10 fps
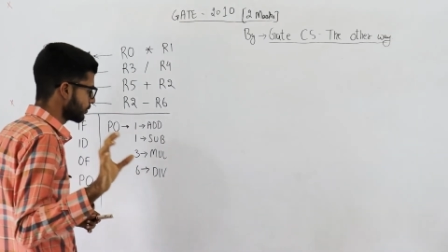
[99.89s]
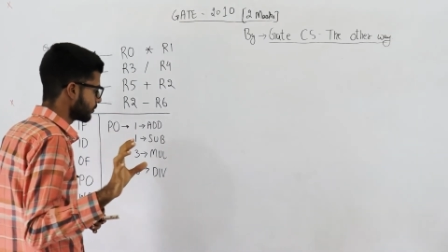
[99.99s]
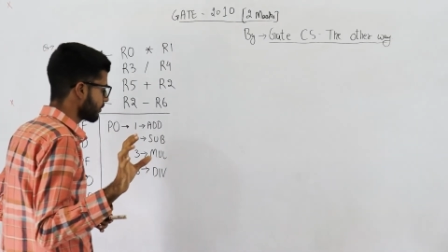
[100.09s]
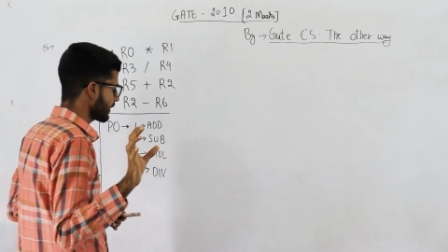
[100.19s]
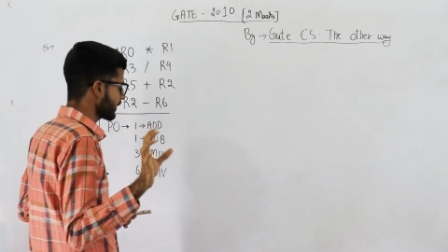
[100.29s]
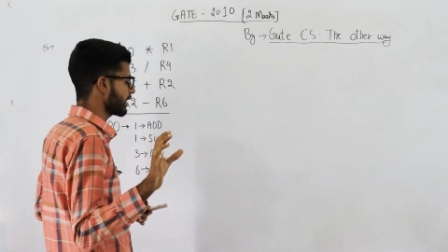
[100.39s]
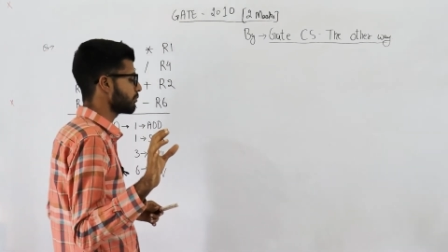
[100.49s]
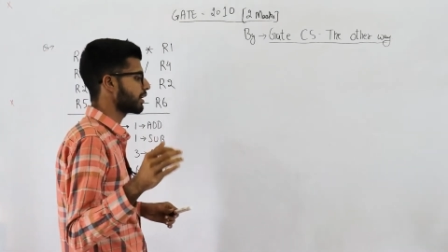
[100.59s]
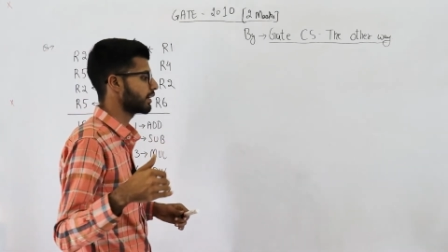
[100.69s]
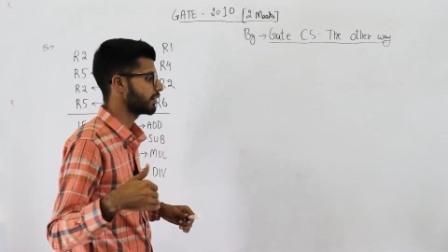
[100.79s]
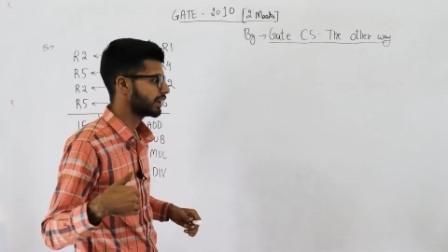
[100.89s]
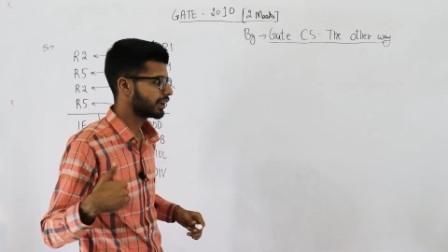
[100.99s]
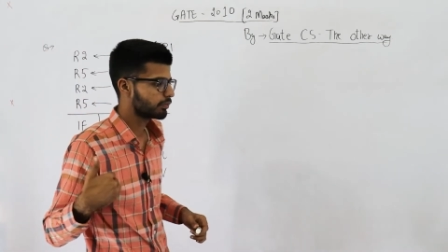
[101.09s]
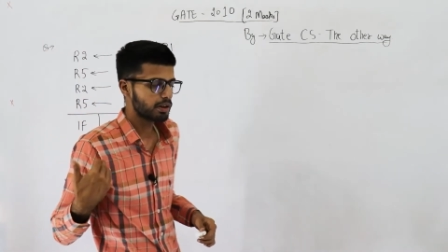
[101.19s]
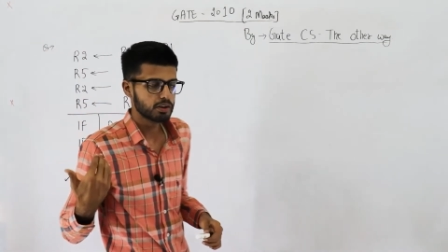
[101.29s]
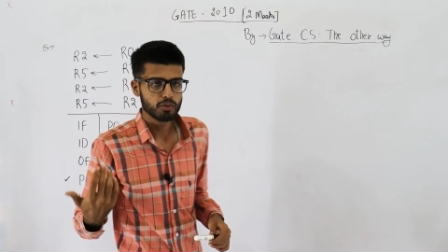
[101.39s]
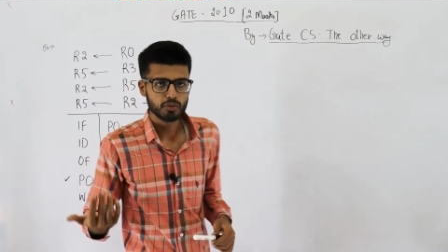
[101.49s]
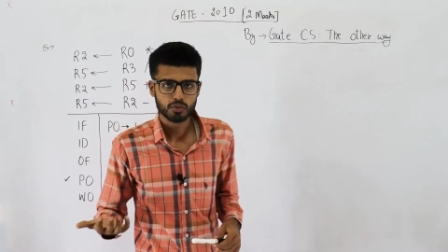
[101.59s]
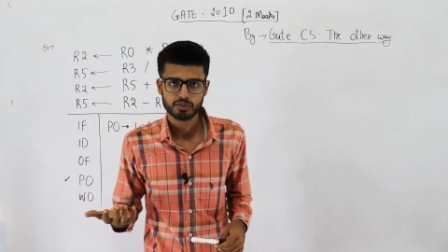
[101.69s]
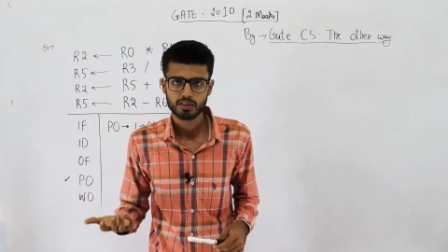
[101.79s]
why am I able to
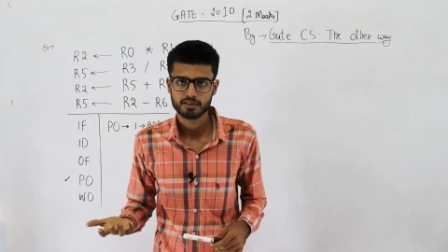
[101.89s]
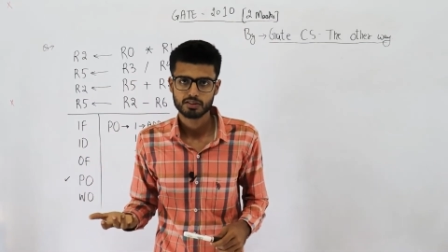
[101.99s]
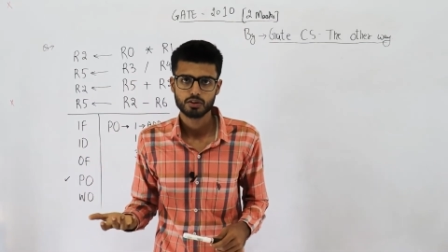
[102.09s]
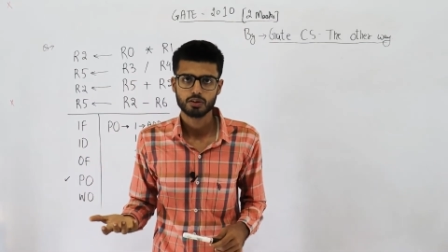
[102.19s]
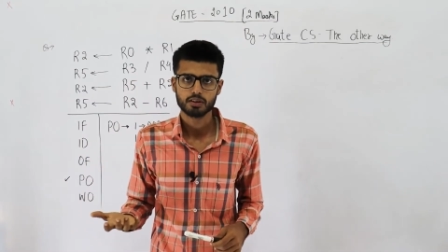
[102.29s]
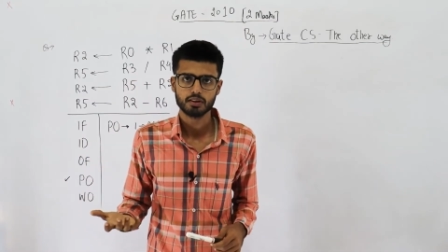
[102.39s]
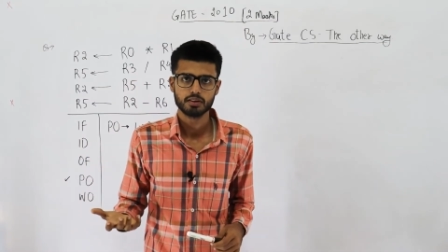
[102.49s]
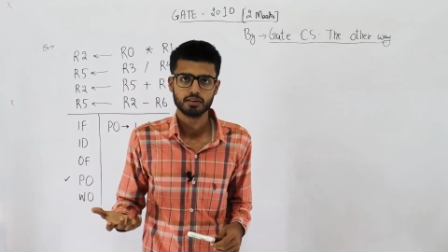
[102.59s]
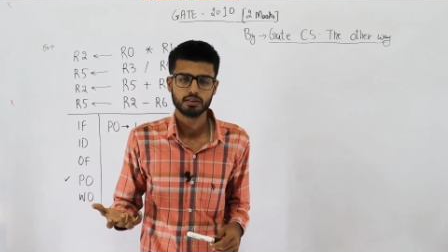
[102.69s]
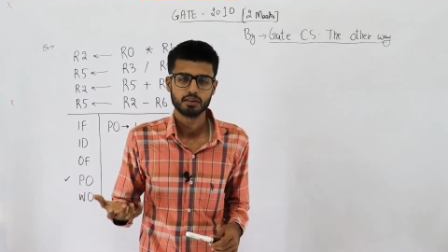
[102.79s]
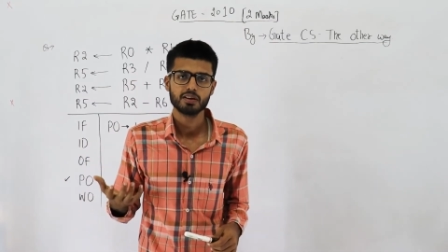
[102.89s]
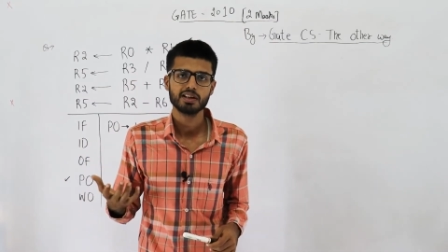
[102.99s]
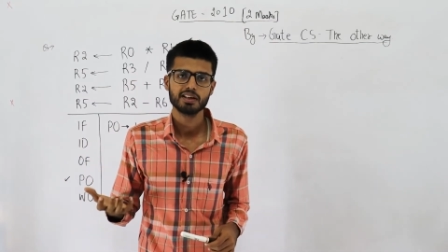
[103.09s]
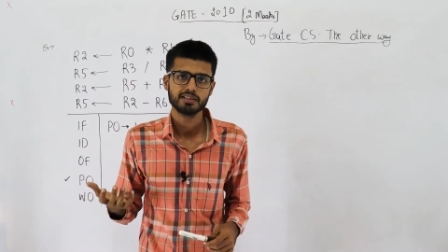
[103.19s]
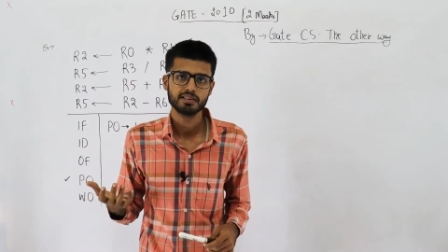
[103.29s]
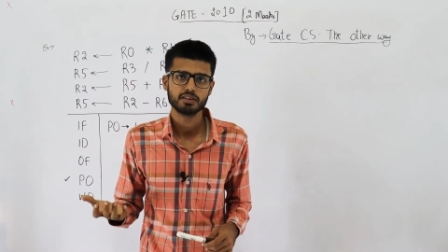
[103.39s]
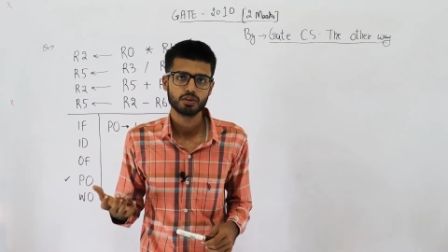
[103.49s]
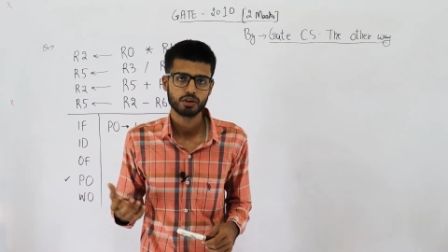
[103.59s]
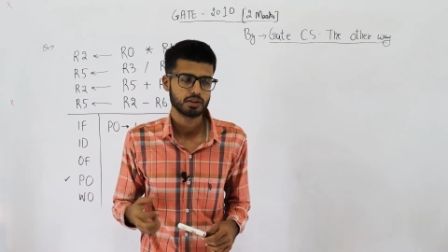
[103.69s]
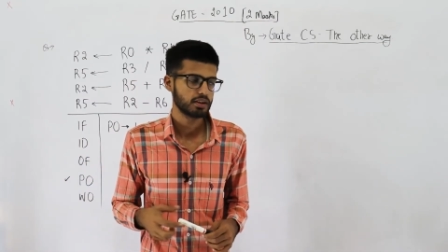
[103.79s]
use this shortcut? Or is the
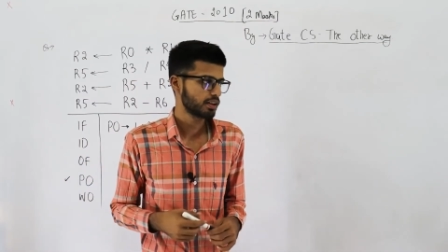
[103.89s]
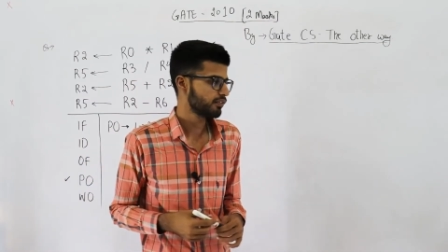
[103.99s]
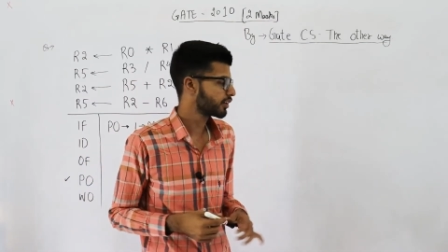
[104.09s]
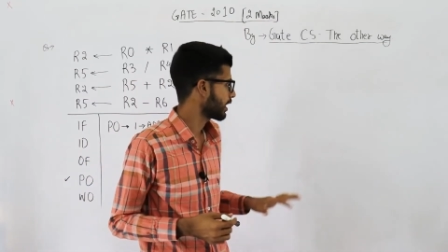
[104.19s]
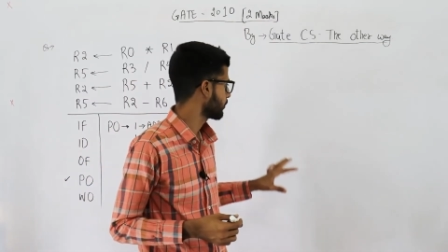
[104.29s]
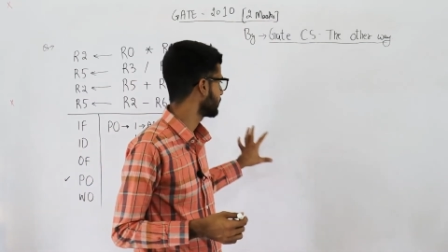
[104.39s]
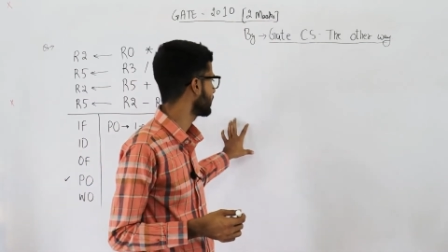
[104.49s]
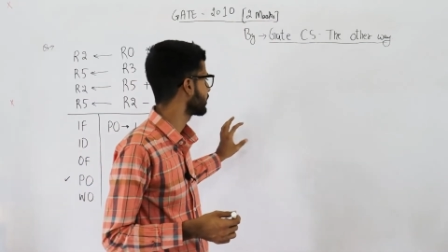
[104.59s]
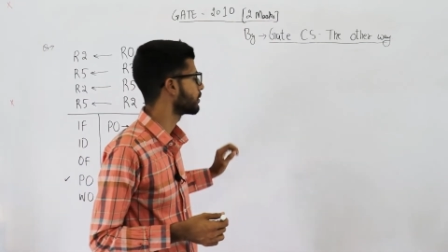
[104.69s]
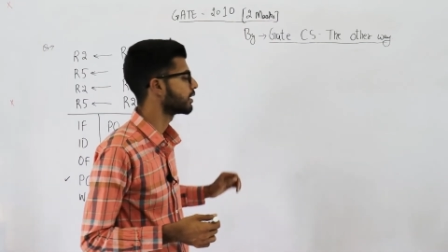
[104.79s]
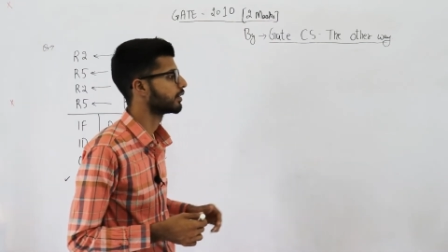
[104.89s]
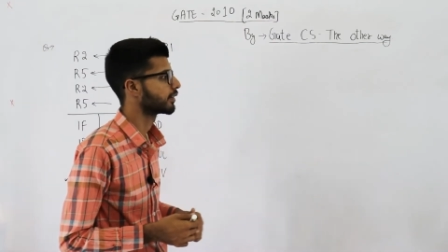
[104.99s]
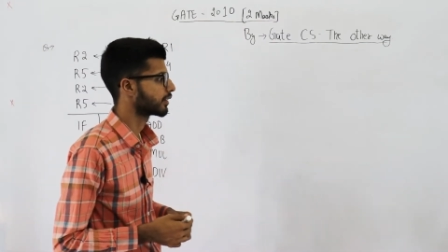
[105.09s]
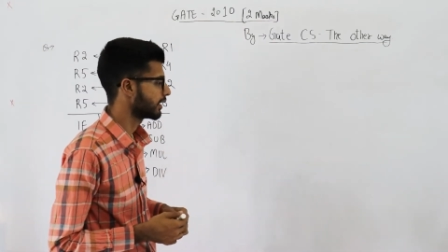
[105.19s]
shortcut even applicable here?